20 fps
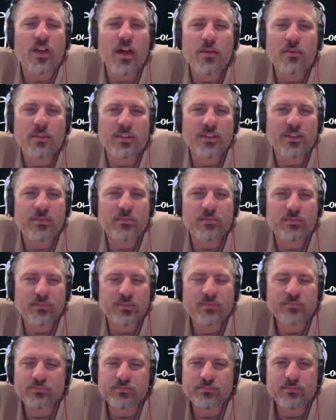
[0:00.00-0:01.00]
mean,
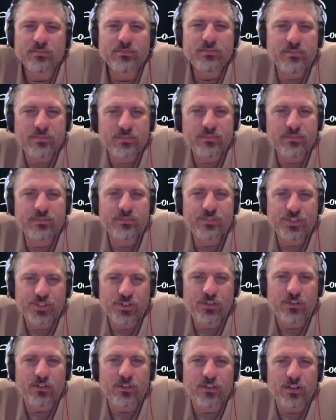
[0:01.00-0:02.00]

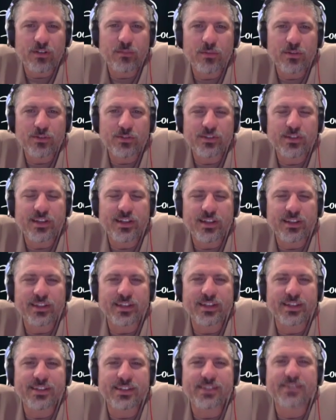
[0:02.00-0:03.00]
there most
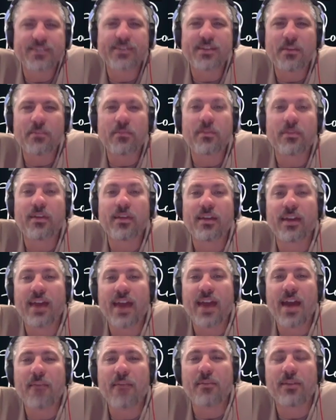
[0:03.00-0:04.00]
likely is something
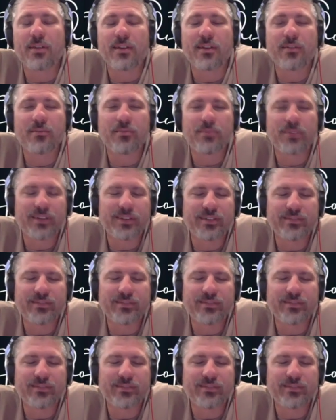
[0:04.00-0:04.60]
happening, but